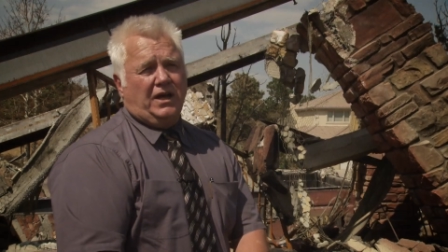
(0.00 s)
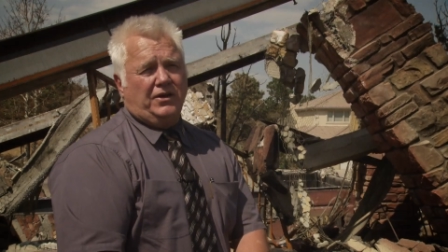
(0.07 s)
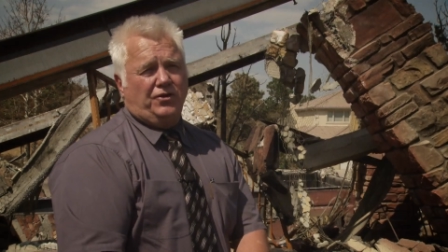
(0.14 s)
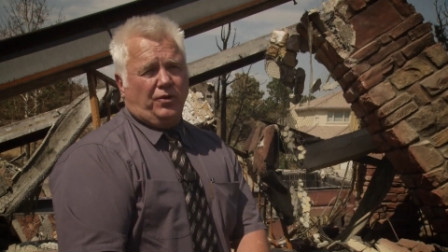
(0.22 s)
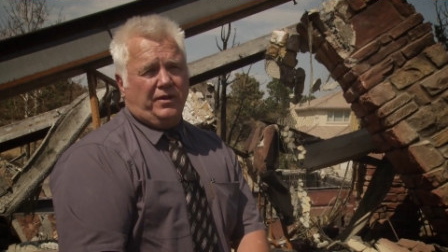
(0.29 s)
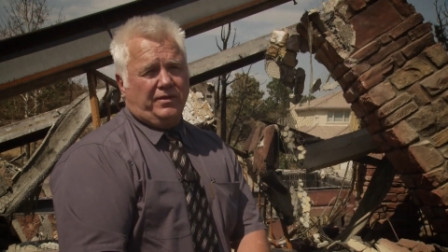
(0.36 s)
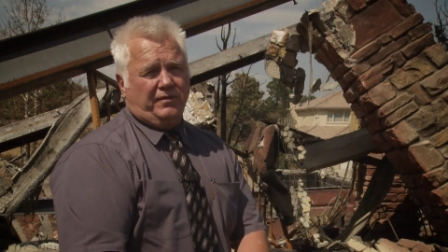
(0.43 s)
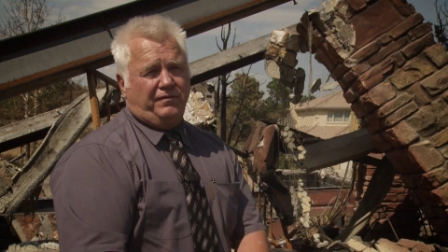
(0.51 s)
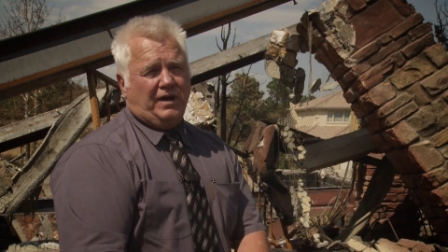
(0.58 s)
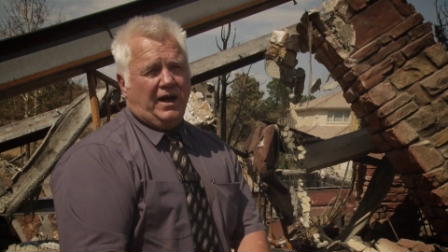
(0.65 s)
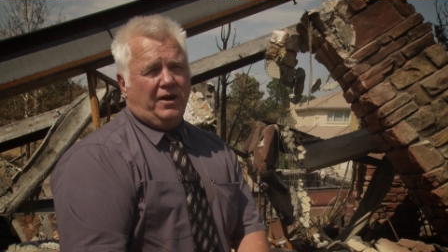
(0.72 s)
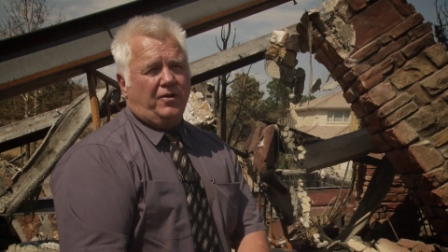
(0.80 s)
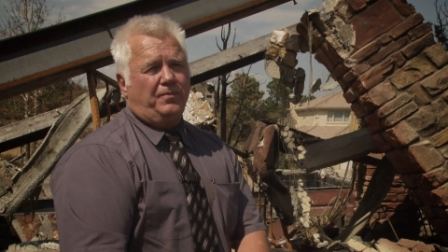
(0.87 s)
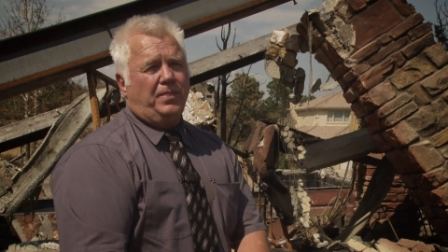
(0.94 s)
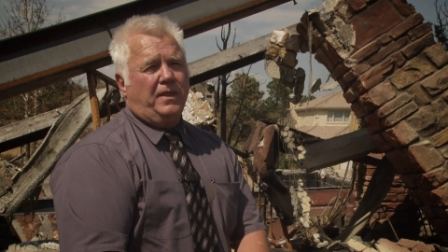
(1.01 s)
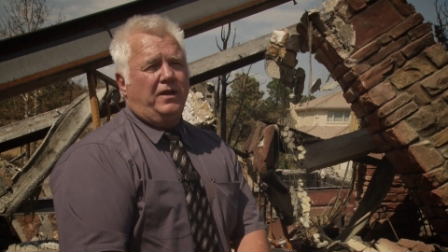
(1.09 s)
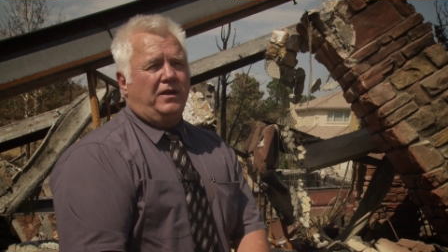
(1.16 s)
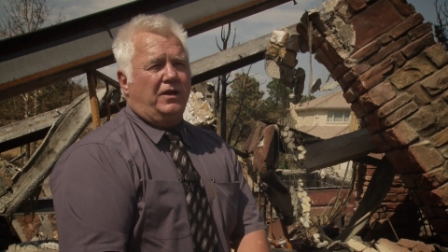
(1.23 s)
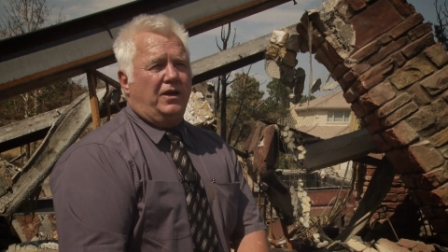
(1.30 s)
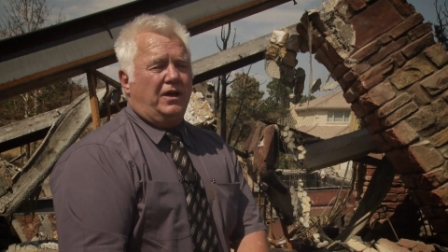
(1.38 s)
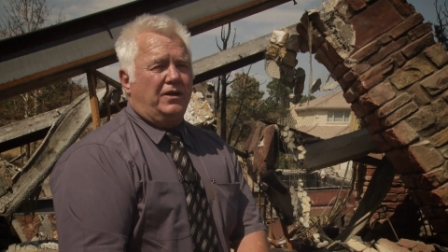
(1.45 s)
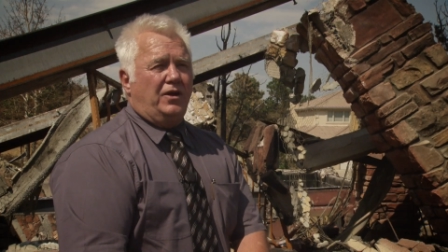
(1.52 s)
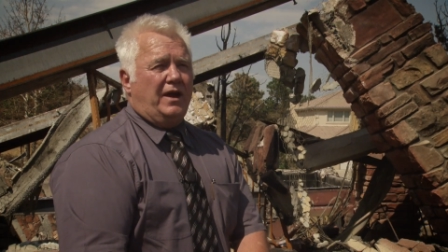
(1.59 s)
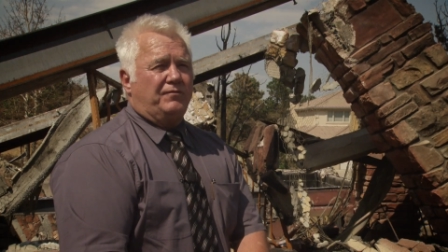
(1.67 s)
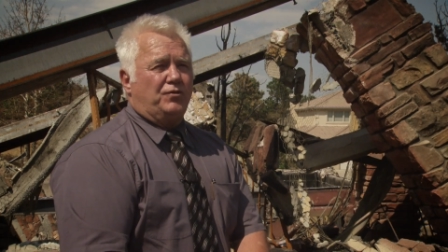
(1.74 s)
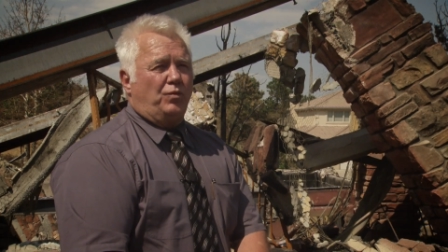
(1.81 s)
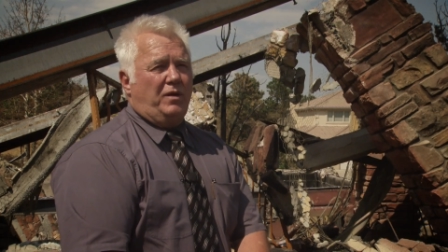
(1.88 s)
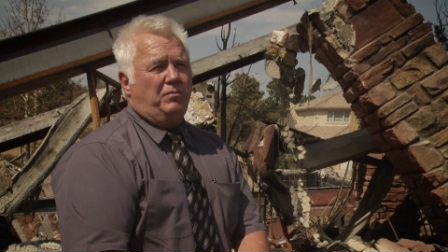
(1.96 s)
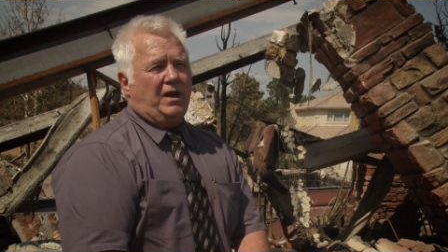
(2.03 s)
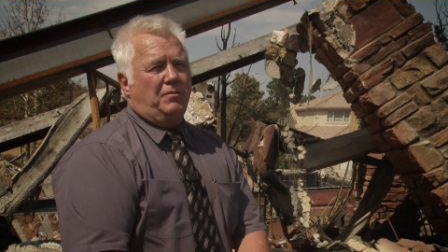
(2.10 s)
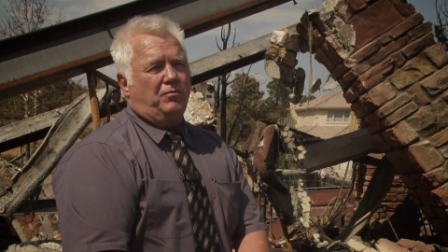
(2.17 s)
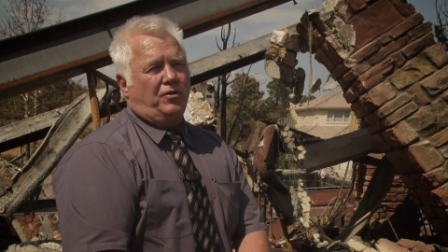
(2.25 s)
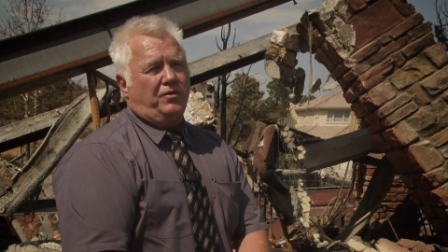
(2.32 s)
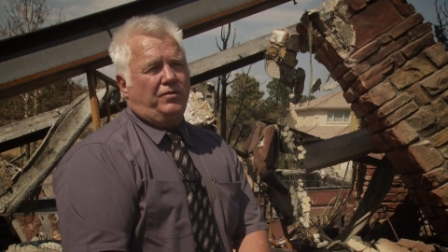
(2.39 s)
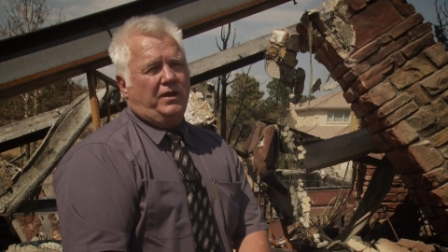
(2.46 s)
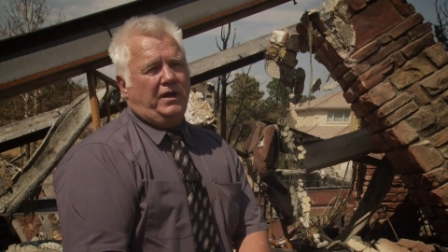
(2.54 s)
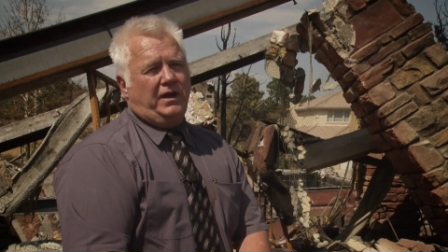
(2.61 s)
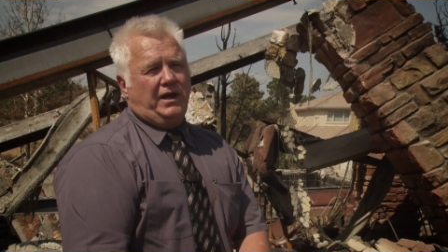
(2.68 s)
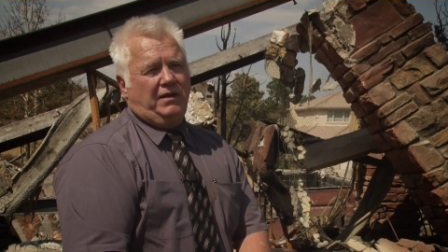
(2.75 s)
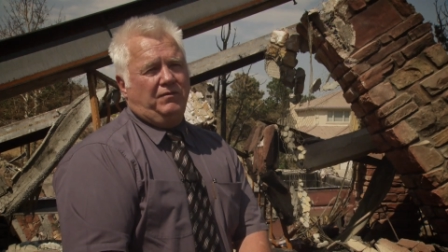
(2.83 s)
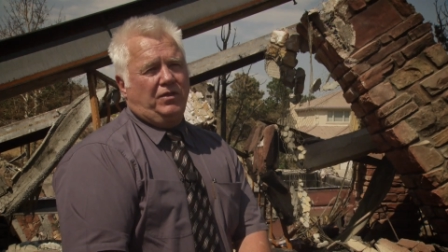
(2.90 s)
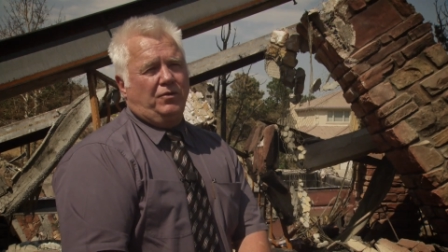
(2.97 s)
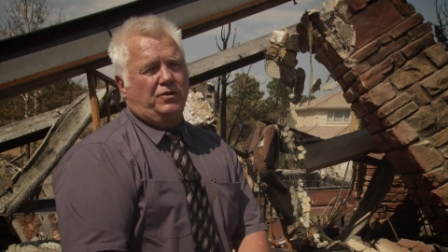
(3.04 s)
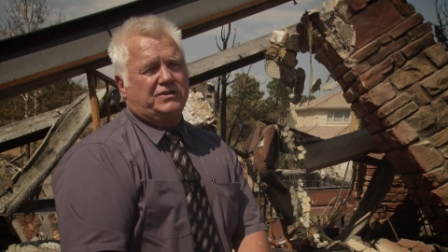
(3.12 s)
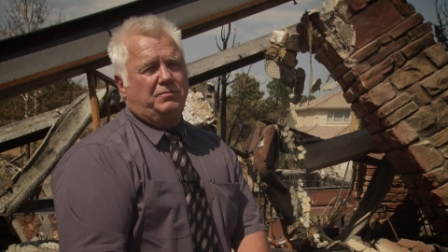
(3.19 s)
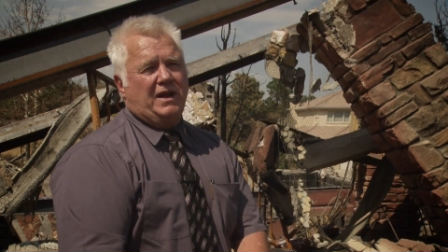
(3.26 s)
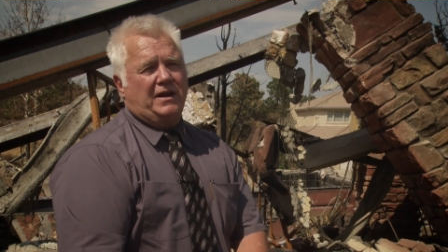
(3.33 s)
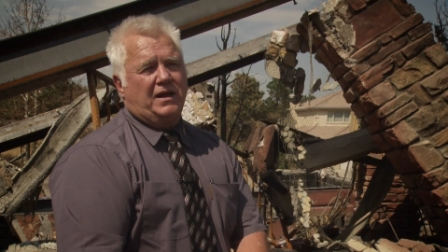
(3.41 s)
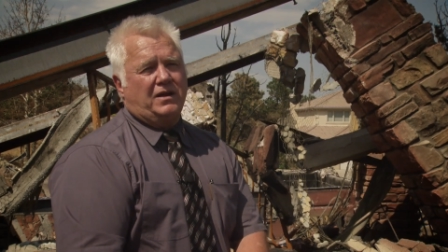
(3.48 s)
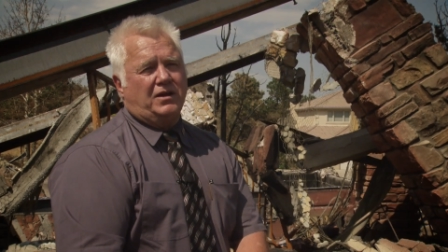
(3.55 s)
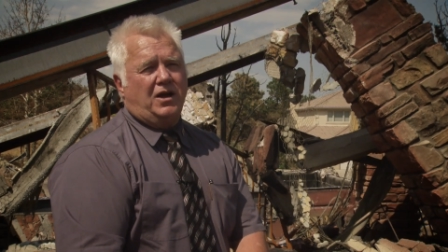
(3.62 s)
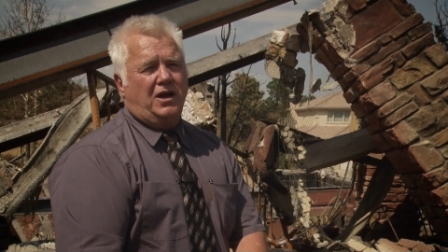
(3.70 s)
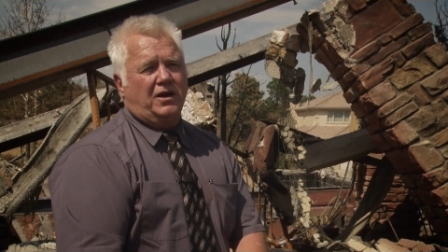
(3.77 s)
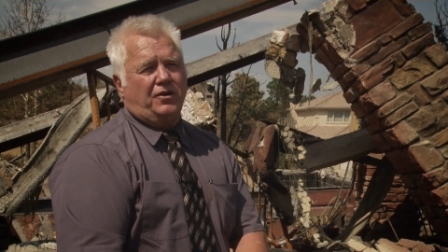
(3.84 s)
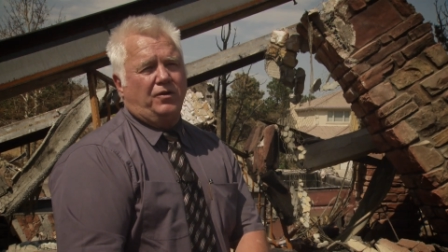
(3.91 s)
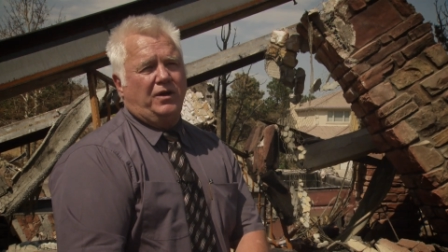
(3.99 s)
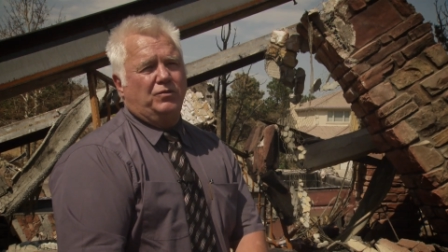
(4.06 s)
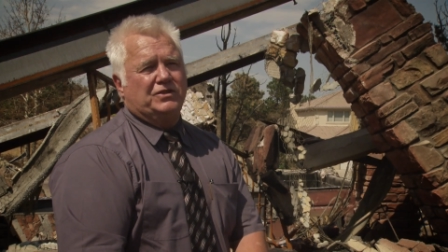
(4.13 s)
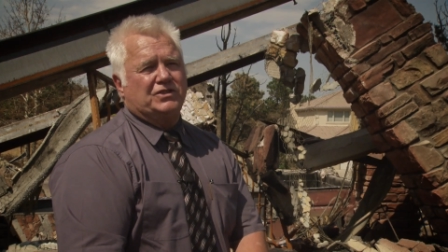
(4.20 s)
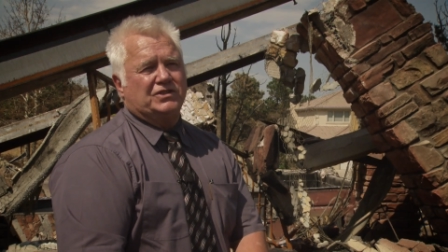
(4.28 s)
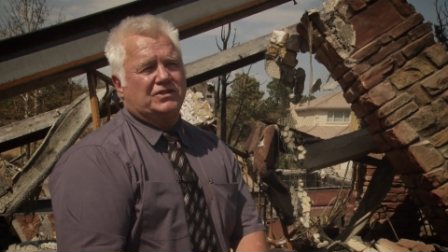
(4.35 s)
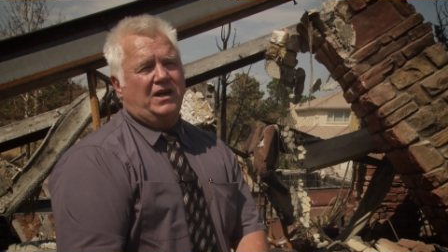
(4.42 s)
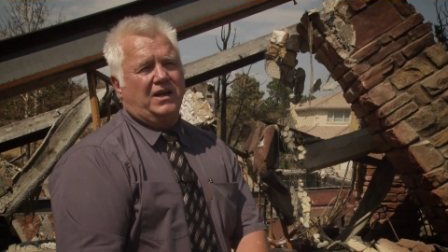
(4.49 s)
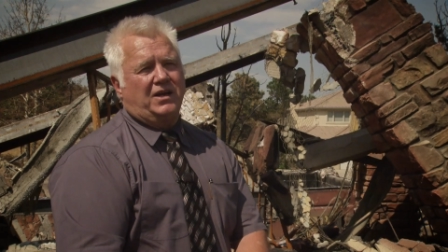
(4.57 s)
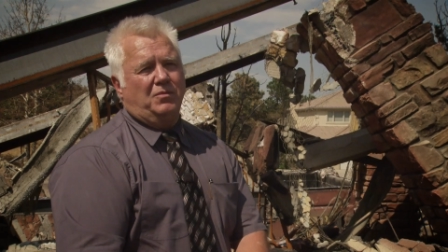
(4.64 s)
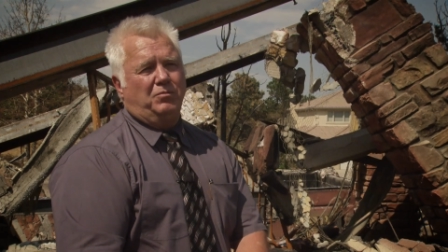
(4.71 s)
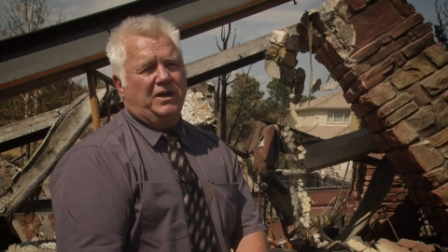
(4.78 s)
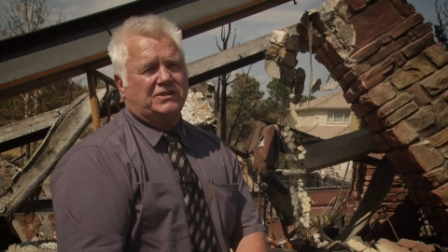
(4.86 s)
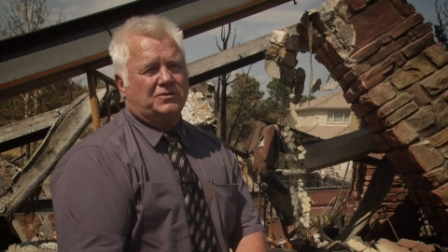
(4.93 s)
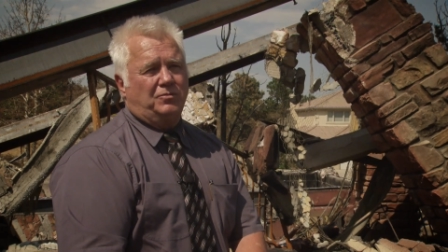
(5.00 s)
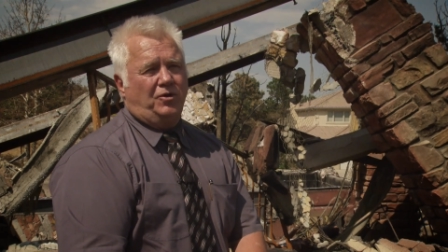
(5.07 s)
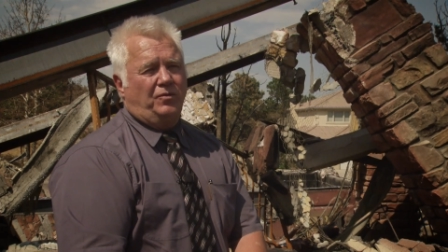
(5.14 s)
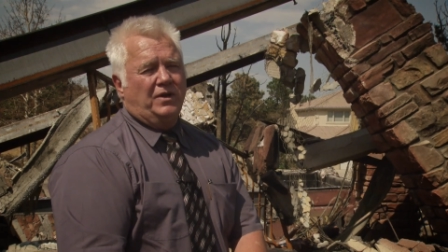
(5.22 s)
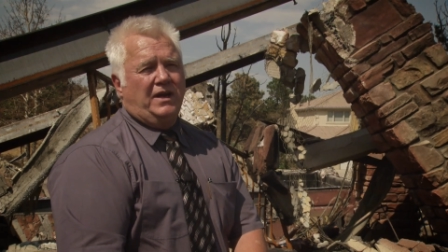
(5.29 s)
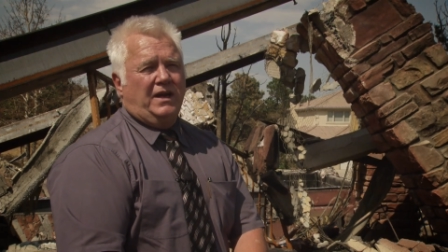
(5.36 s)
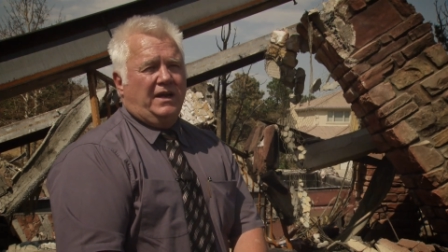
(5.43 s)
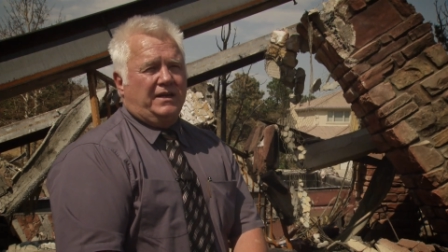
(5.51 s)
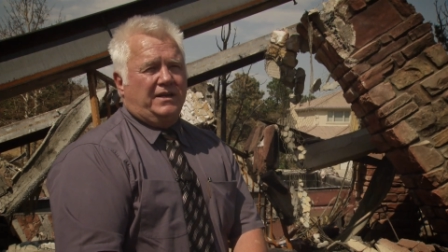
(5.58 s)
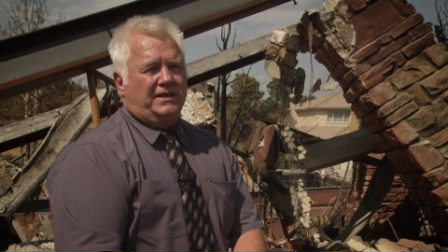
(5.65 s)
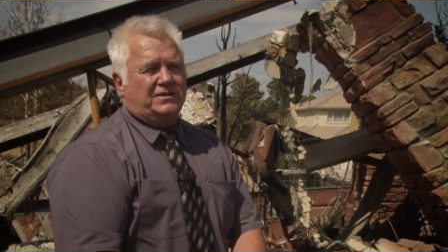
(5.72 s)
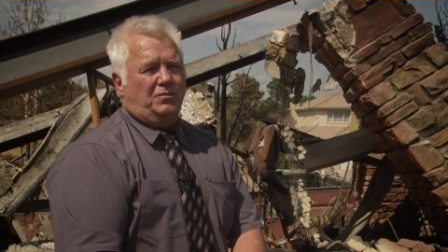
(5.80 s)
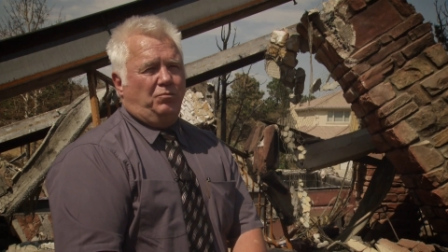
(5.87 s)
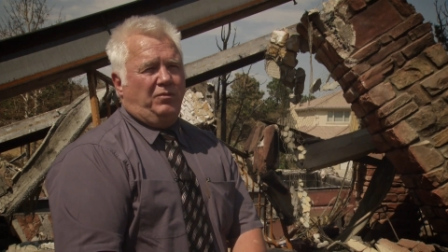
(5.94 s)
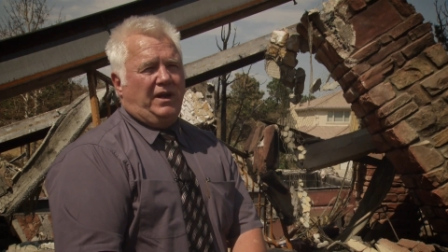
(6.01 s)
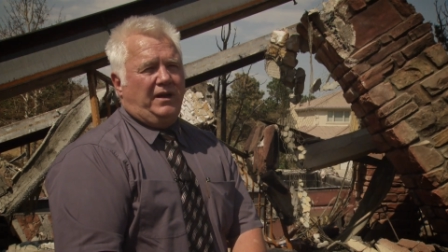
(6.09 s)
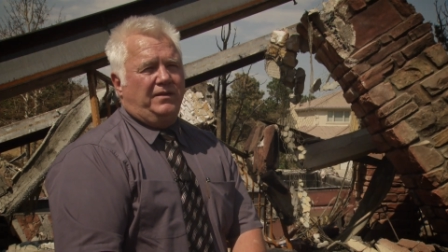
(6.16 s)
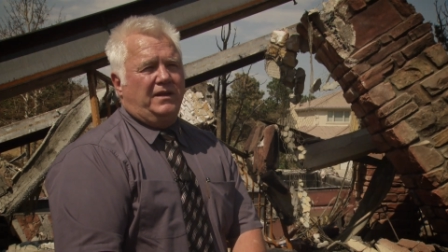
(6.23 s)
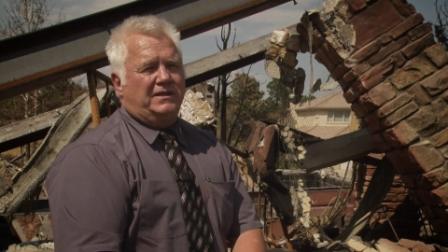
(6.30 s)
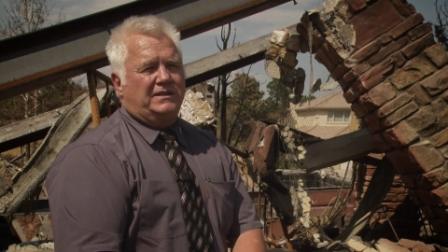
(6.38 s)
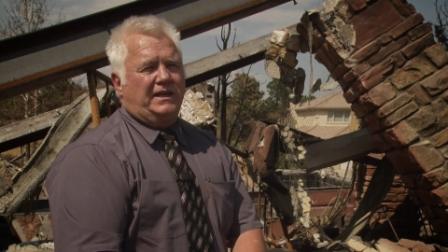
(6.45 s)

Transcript: during the fire. You have to remember that even though it's made out of concrete, which is non-combustible, doesn't mean that